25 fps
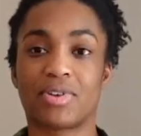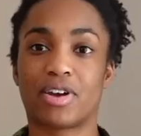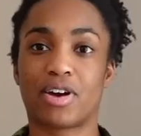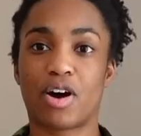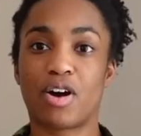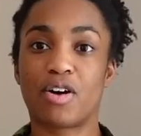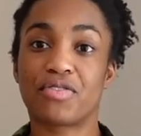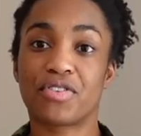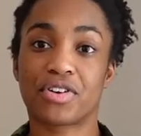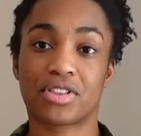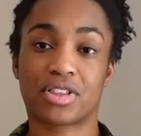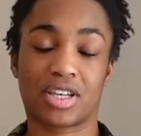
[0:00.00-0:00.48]

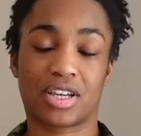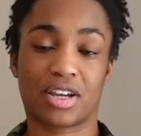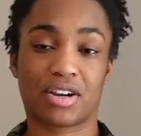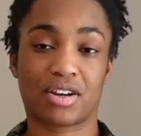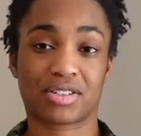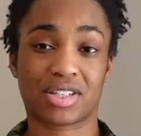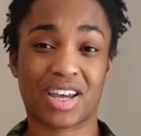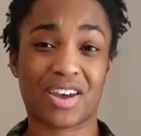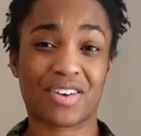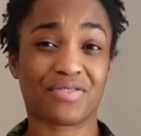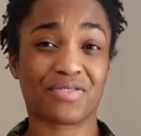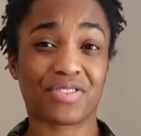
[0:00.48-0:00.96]
Over the
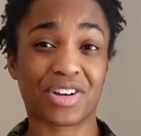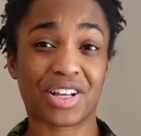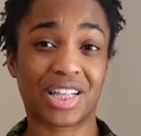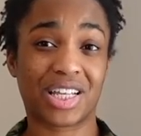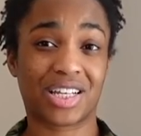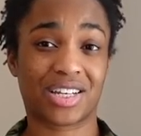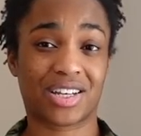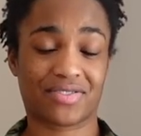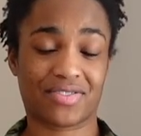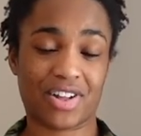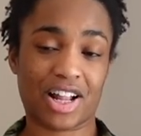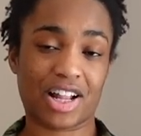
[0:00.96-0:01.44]
years, I've
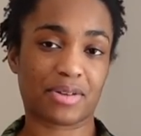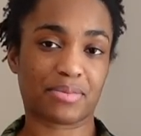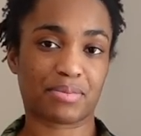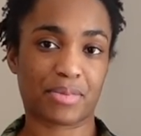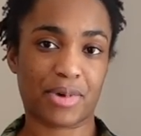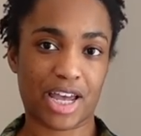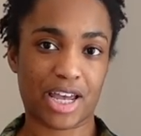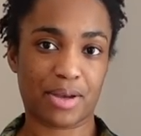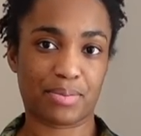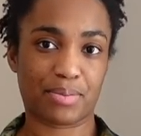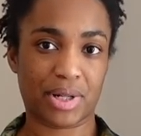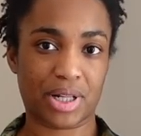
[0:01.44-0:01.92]
really developed
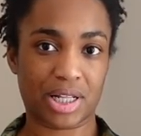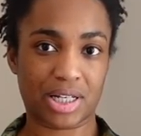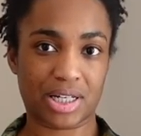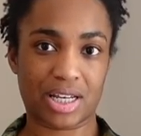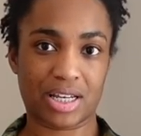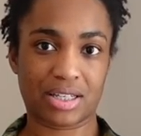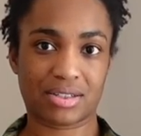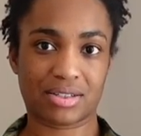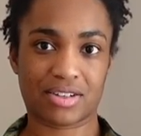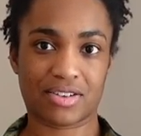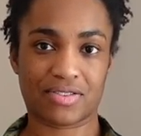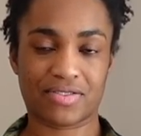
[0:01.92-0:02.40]
my
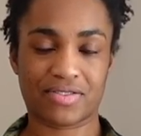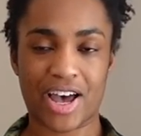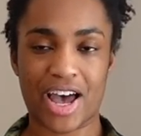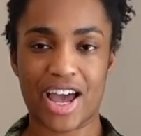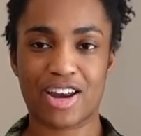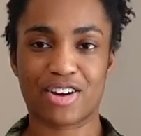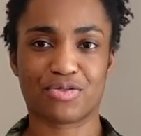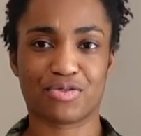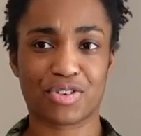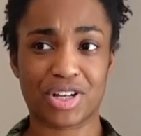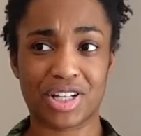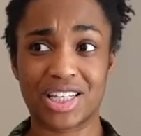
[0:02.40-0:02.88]
abilities to
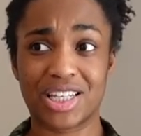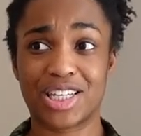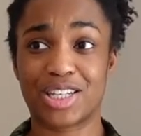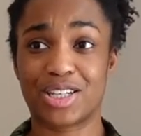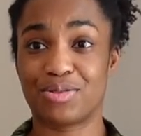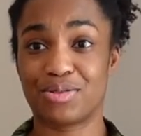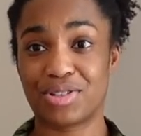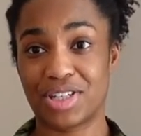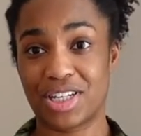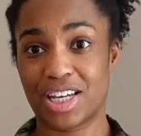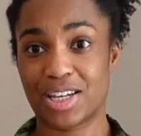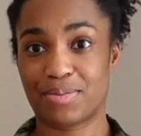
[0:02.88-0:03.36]
find really
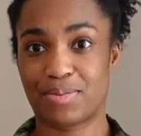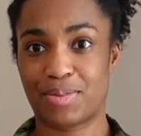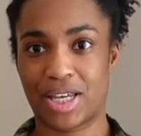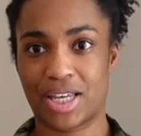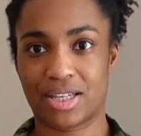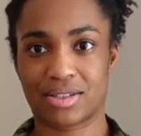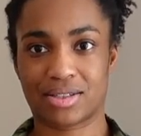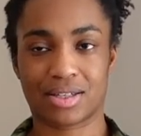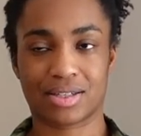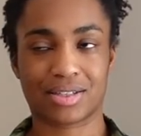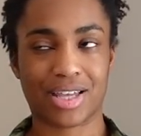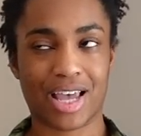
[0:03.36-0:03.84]
unique
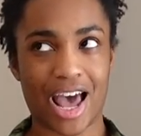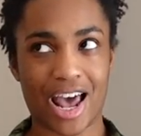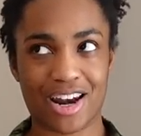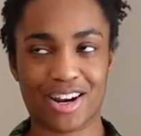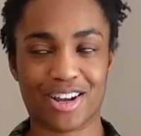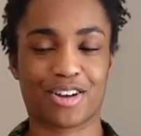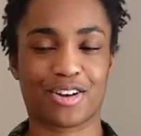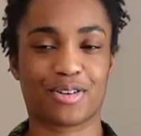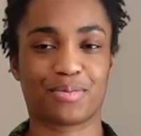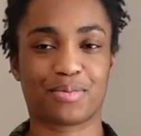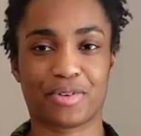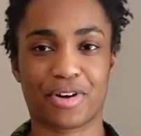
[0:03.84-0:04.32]
pieces at
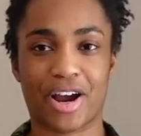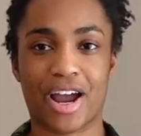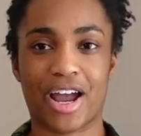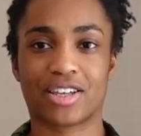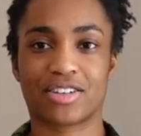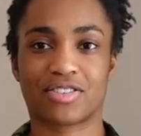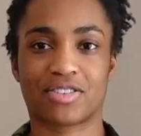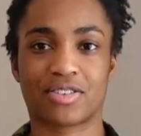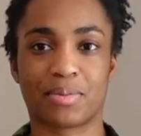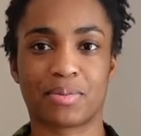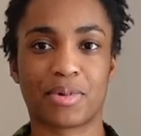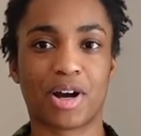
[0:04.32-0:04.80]
a good
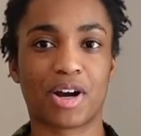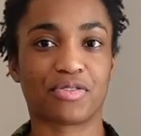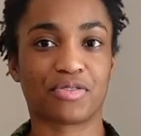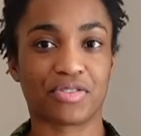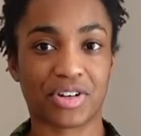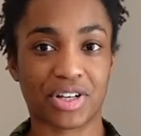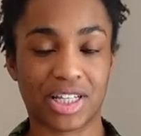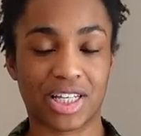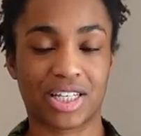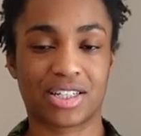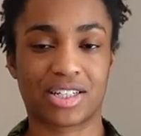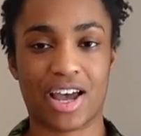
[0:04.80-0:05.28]
price from a
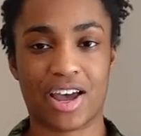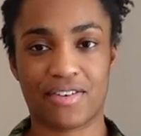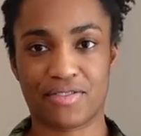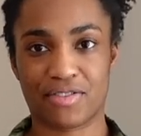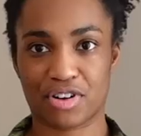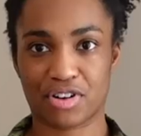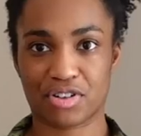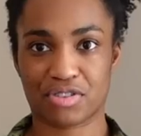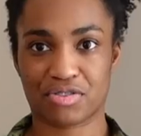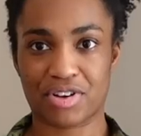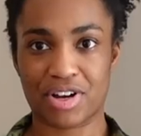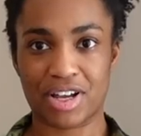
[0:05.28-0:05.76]
really
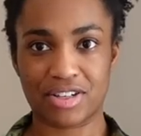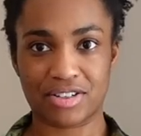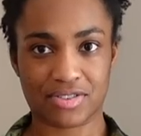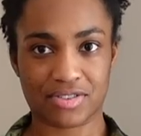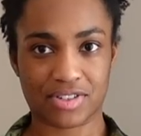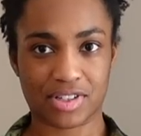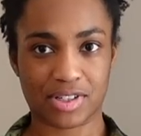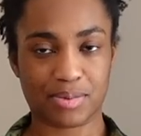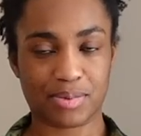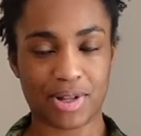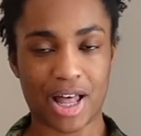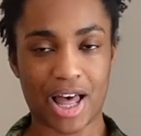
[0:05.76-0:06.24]
diverse range
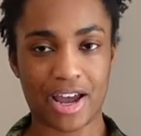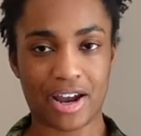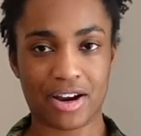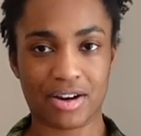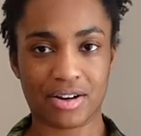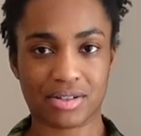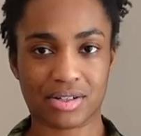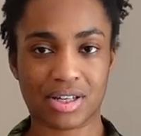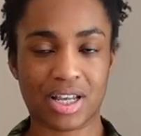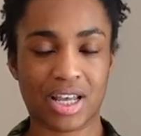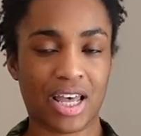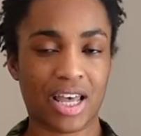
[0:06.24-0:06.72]
of
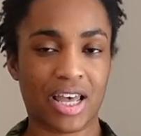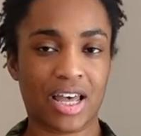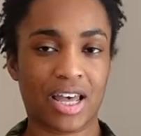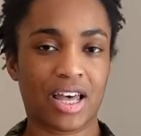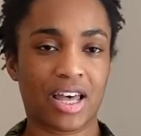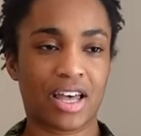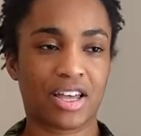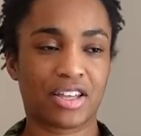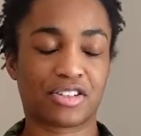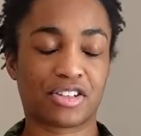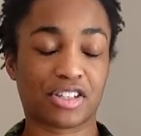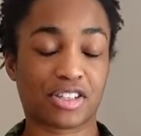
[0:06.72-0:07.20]
suppliers.
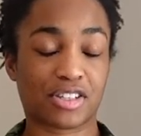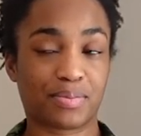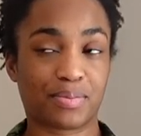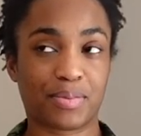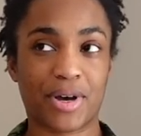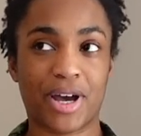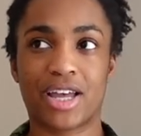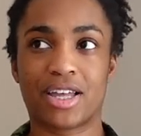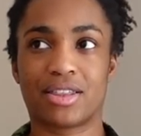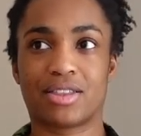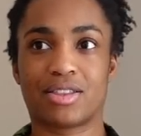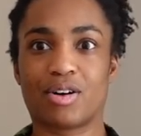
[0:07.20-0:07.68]

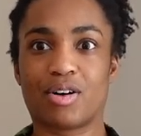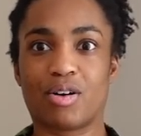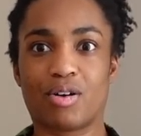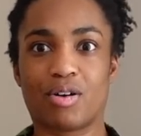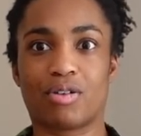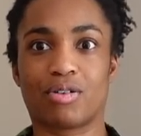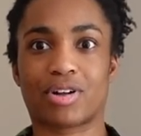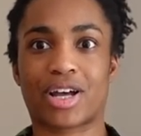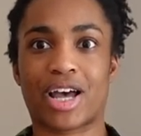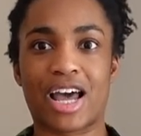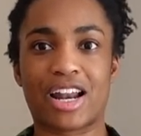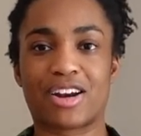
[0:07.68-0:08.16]
Despite the
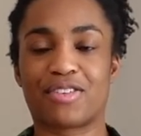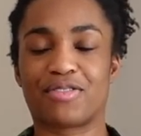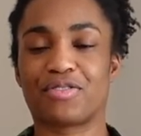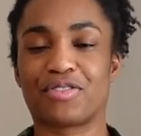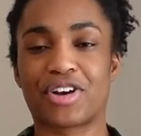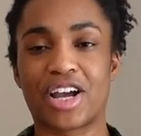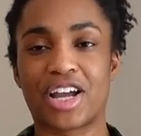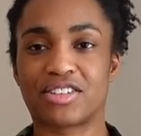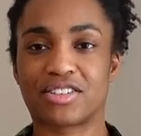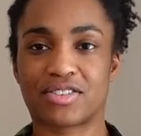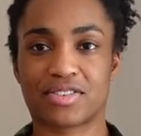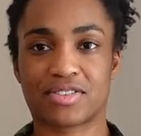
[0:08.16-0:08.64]
whole kind of
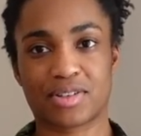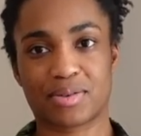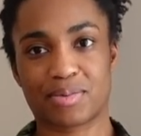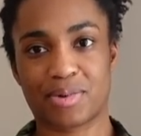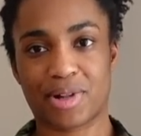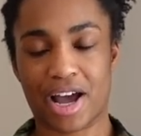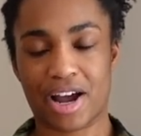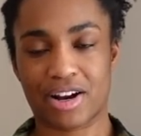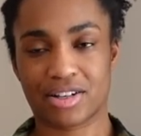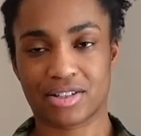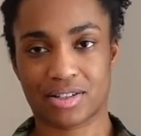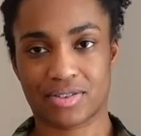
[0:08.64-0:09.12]
range of
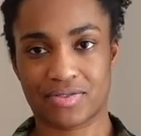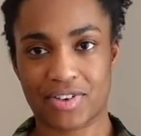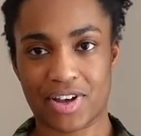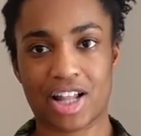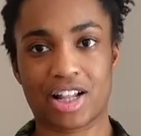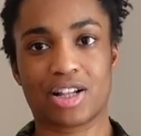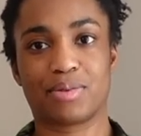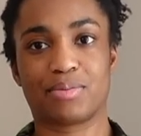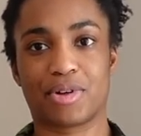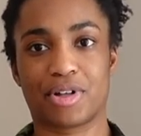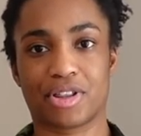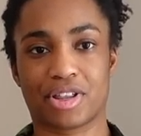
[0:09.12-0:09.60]
suppliers
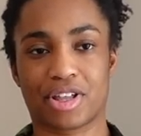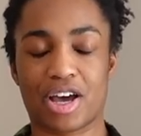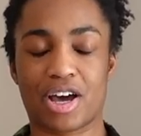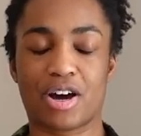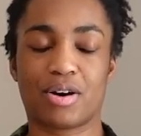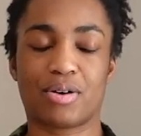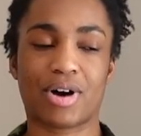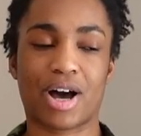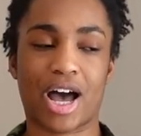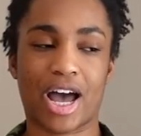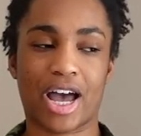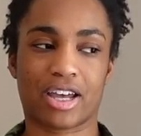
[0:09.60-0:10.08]
available
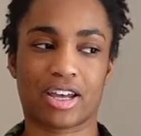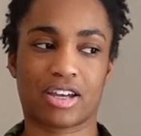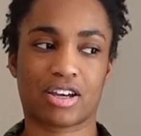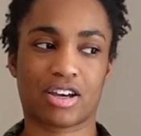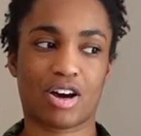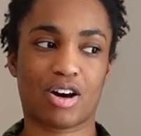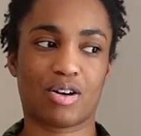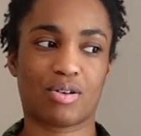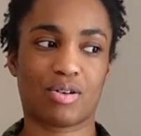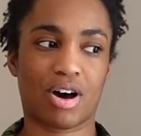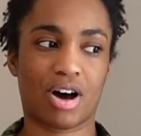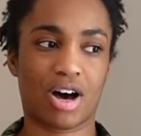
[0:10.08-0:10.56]
though, I
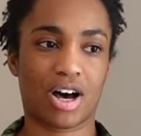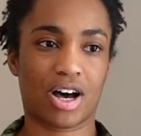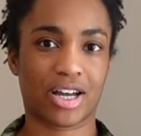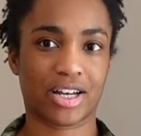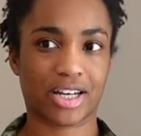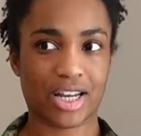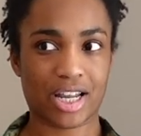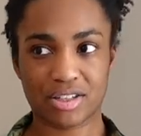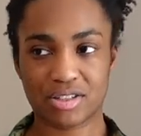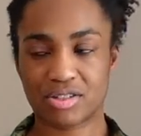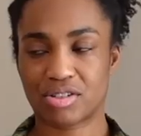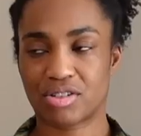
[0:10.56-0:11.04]
go
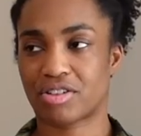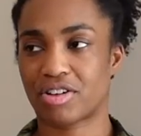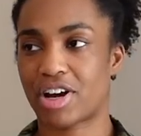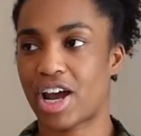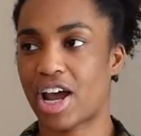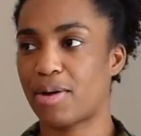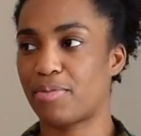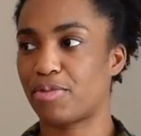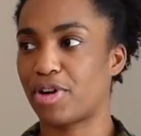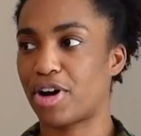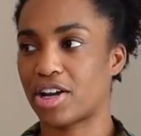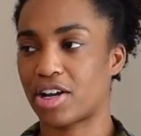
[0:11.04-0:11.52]
on
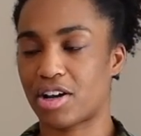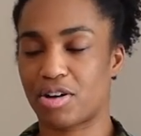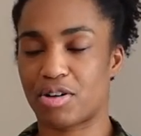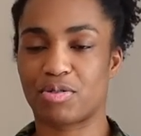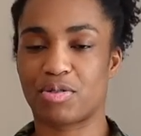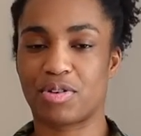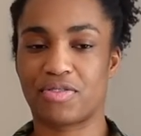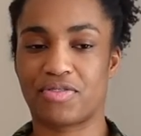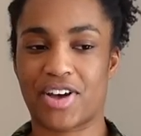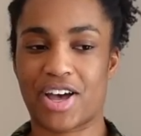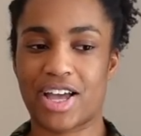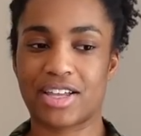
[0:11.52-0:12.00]
Instagram or I go
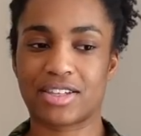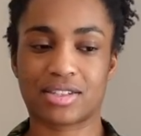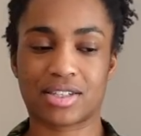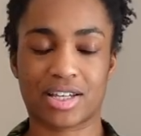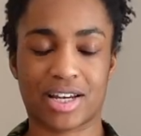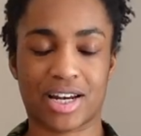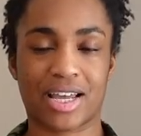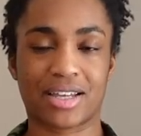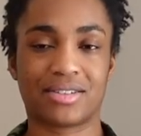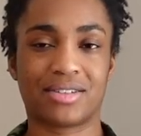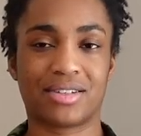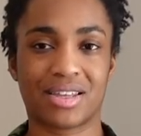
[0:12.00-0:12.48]
to events
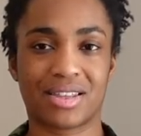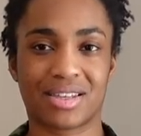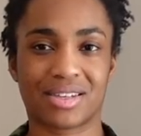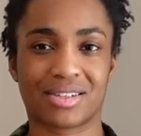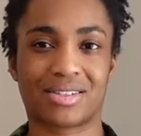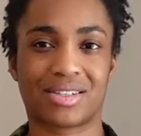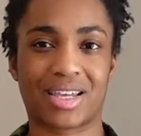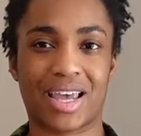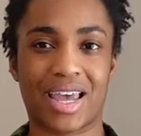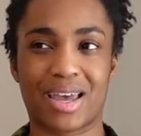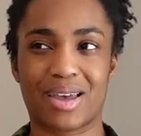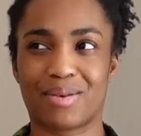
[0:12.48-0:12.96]
and I see the
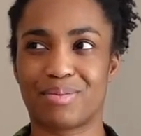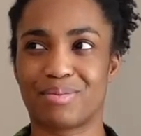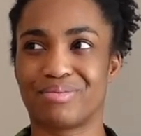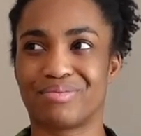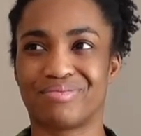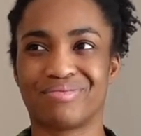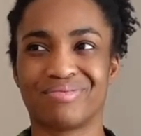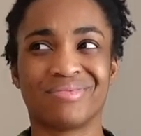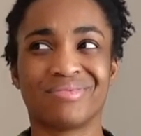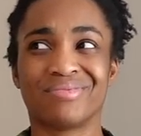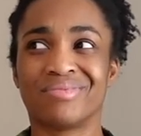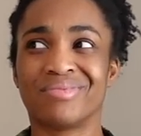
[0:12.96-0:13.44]

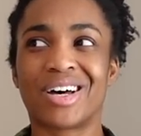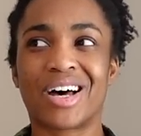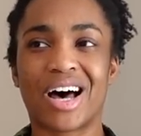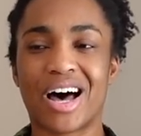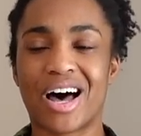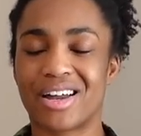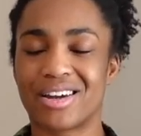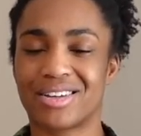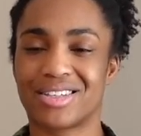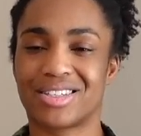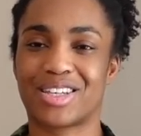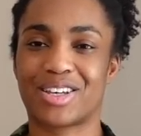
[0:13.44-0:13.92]
same,
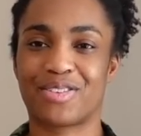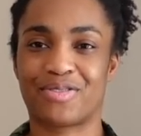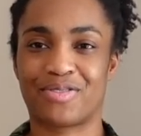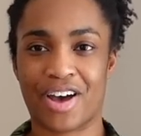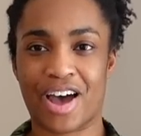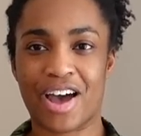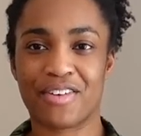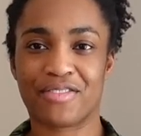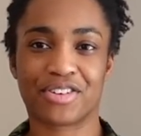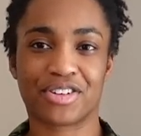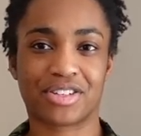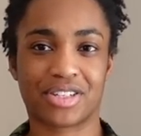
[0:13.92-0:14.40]
honestly,
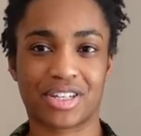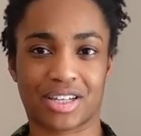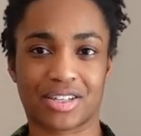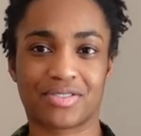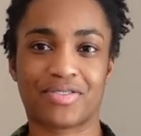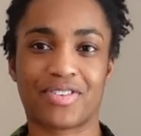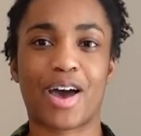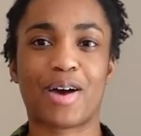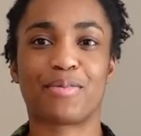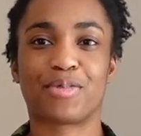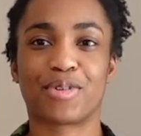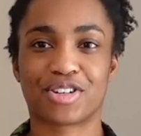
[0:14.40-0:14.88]
five or six
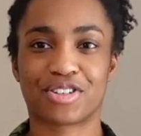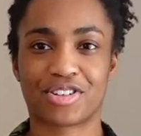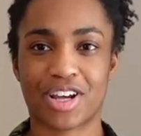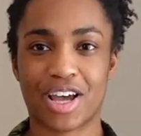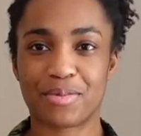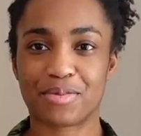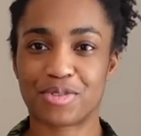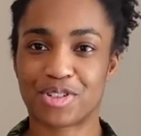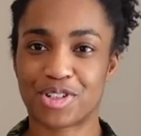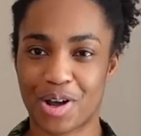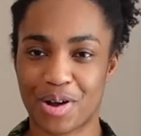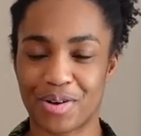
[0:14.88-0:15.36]
fabric
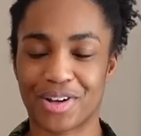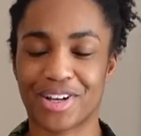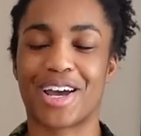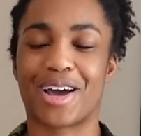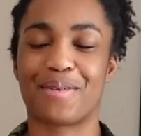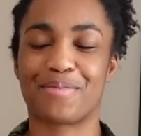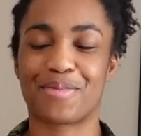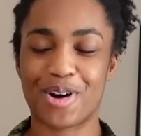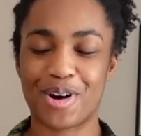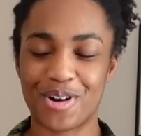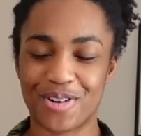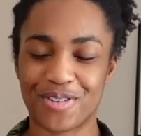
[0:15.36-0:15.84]
shops showing
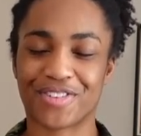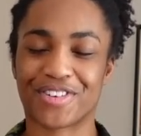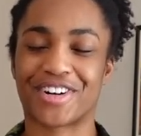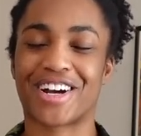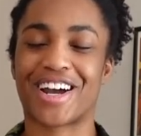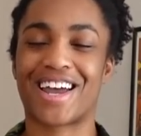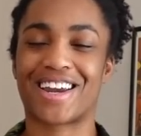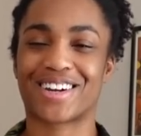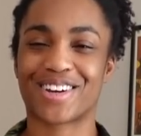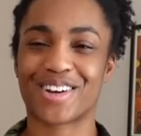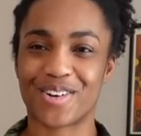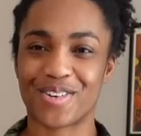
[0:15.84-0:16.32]
up over
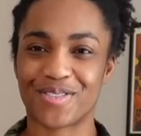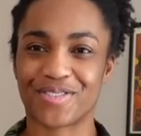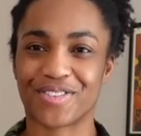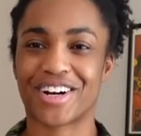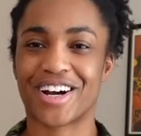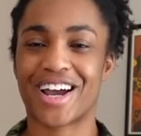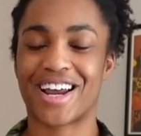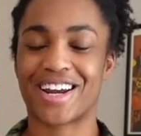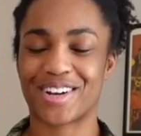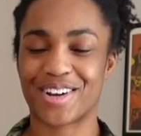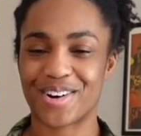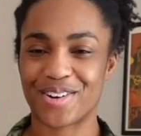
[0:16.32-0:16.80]
and
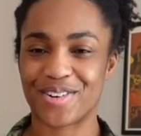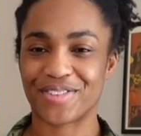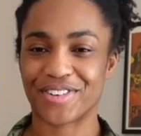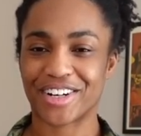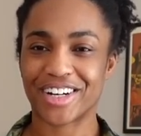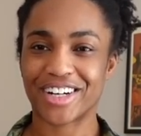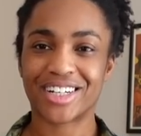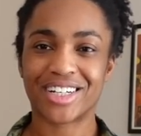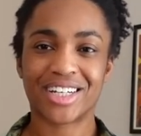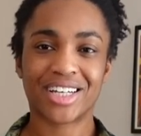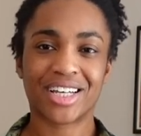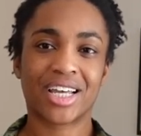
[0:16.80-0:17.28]
over and
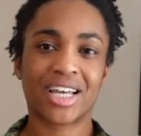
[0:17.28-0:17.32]
over.